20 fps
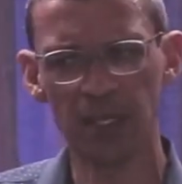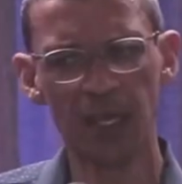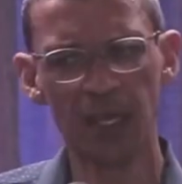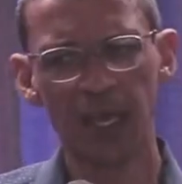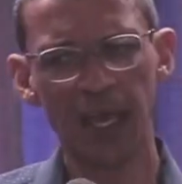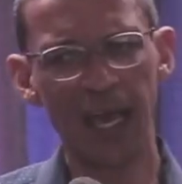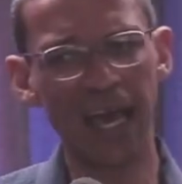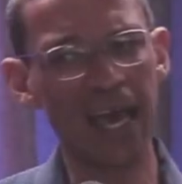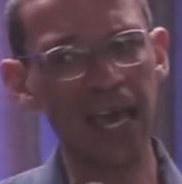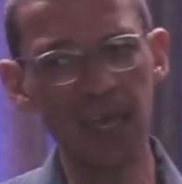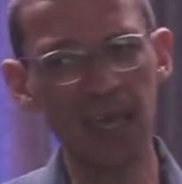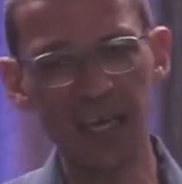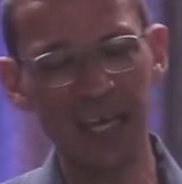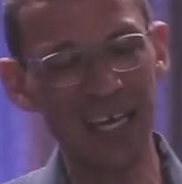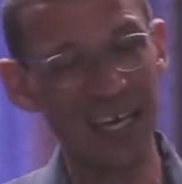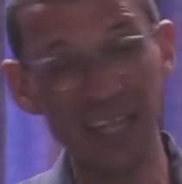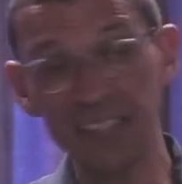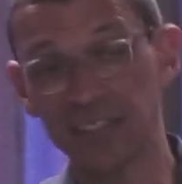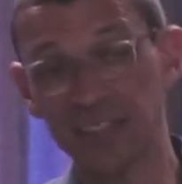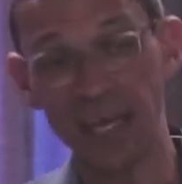hey, a
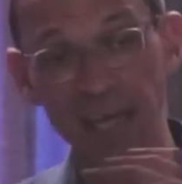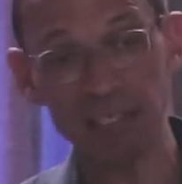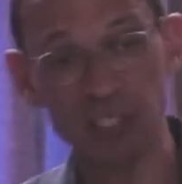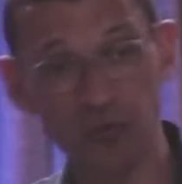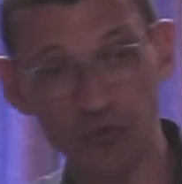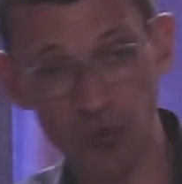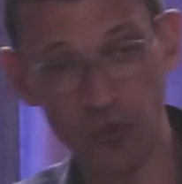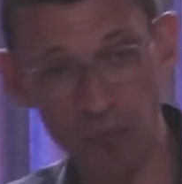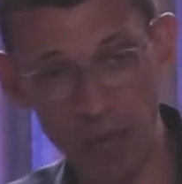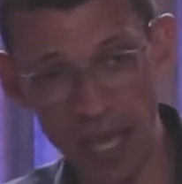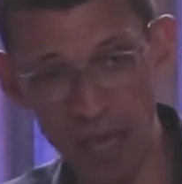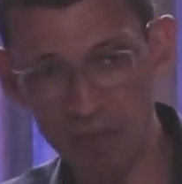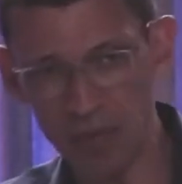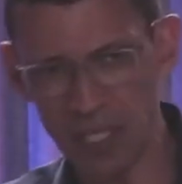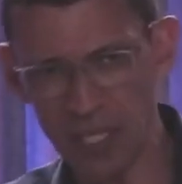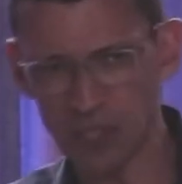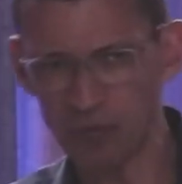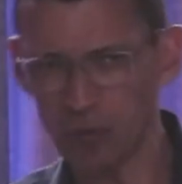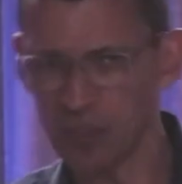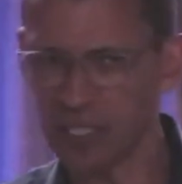touch from heaven, it's
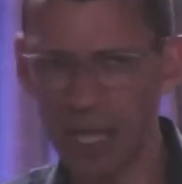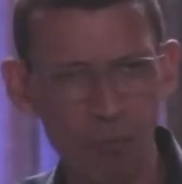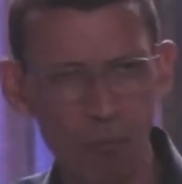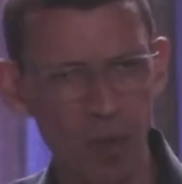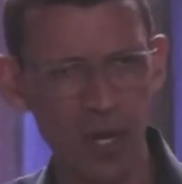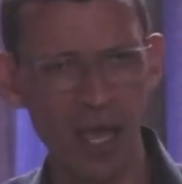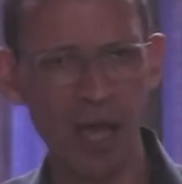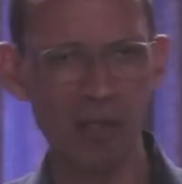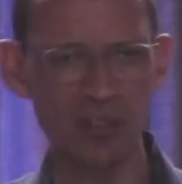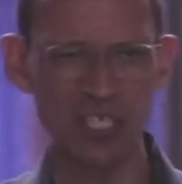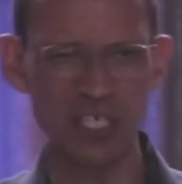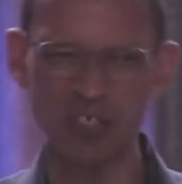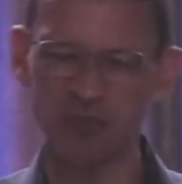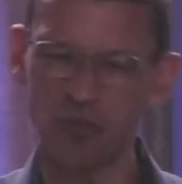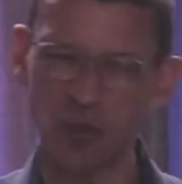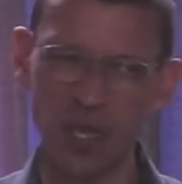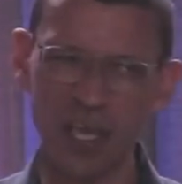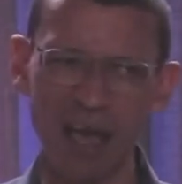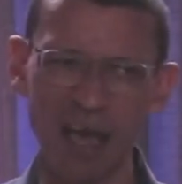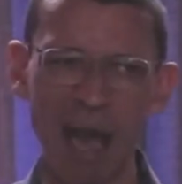for someone else. It's for the
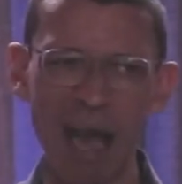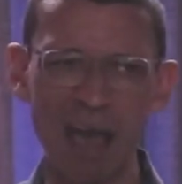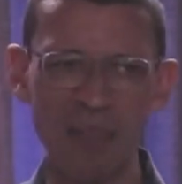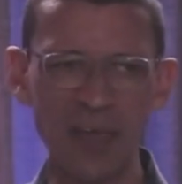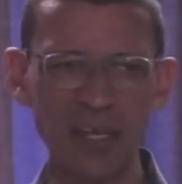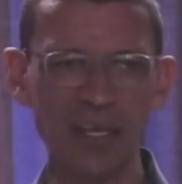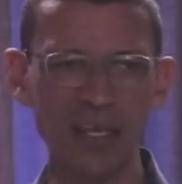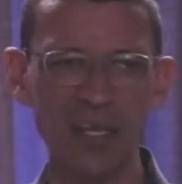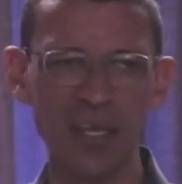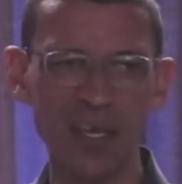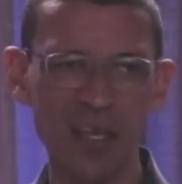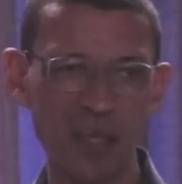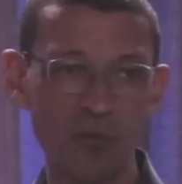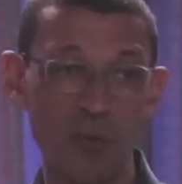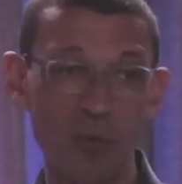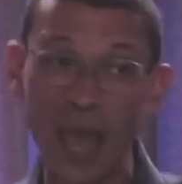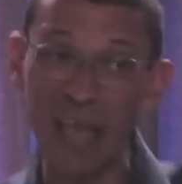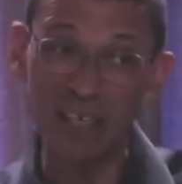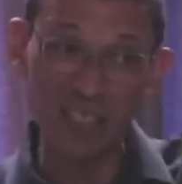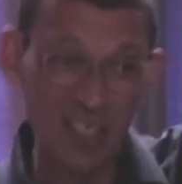guy that, that
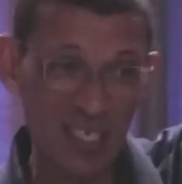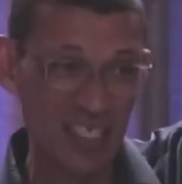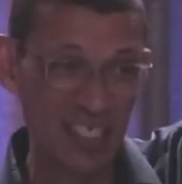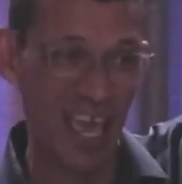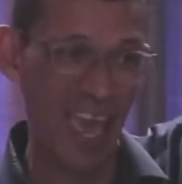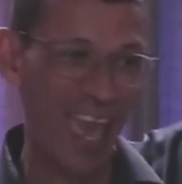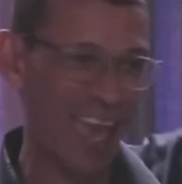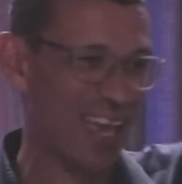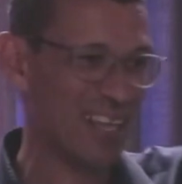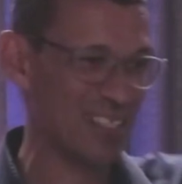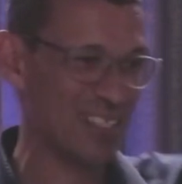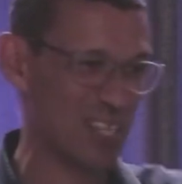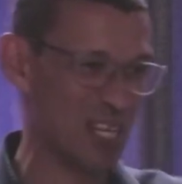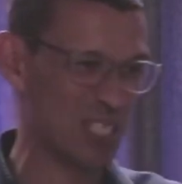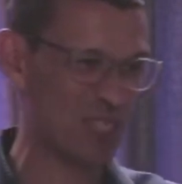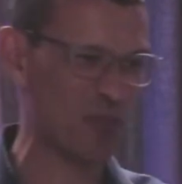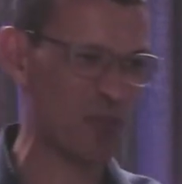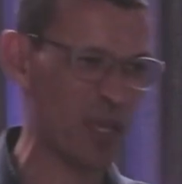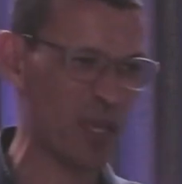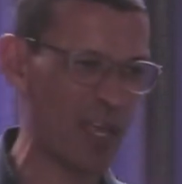raises his hands, and it's for
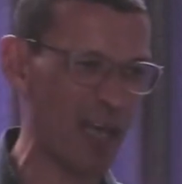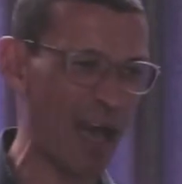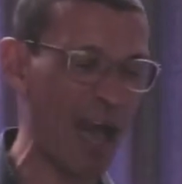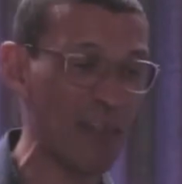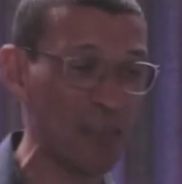the guy that